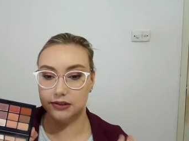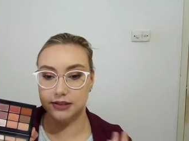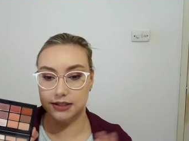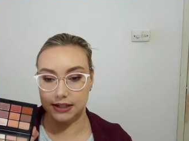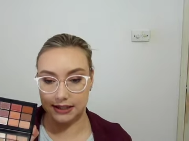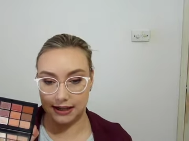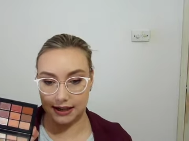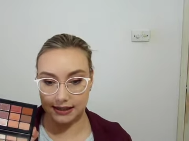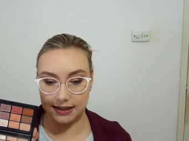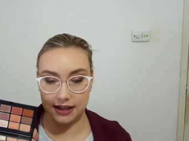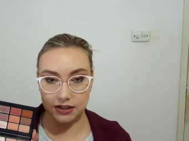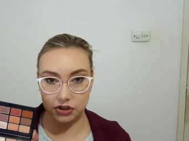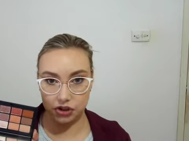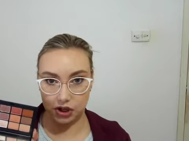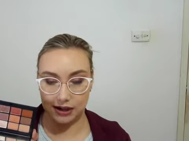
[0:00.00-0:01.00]
to get
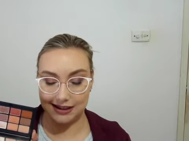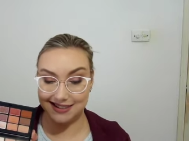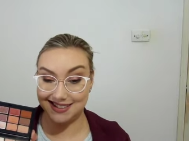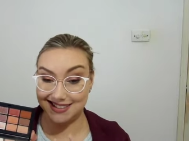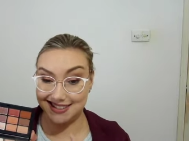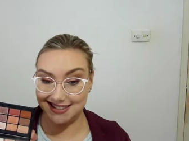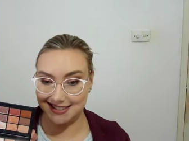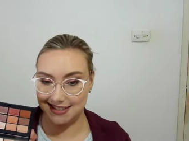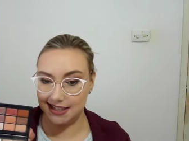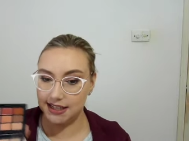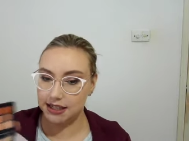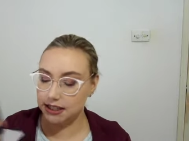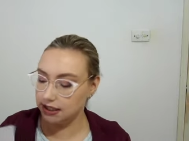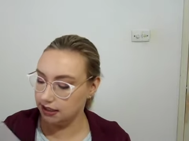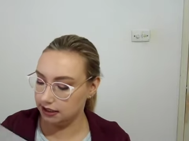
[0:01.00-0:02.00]
that shine to
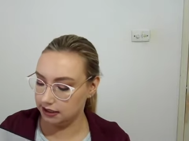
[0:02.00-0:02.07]
stick.